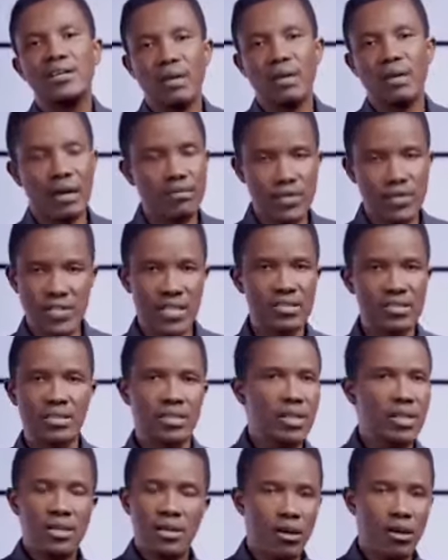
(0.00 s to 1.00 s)
The Bible
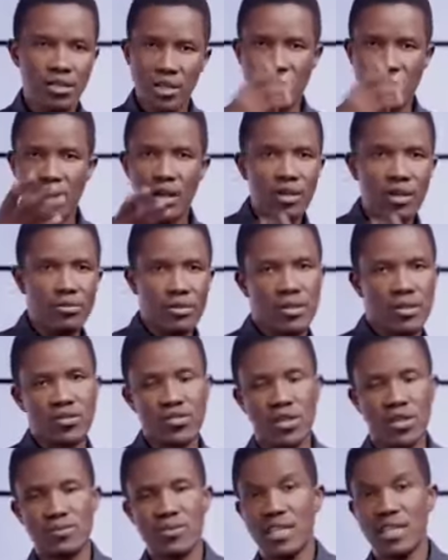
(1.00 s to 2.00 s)
says, honor the Lord with your
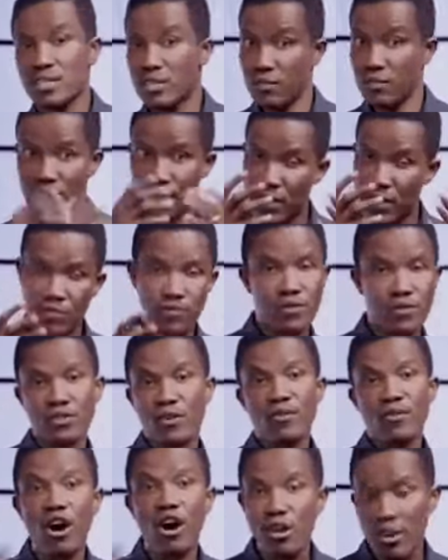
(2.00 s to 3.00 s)
substance and the first fruit
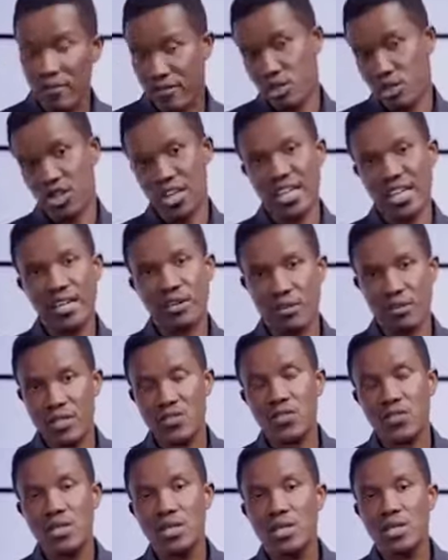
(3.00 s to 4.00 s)
of all of your
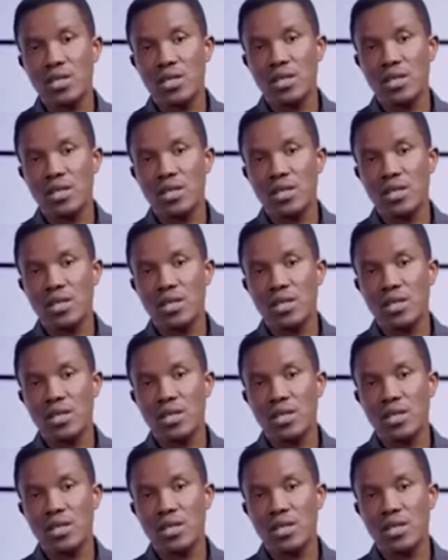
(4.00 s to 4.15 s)
increase.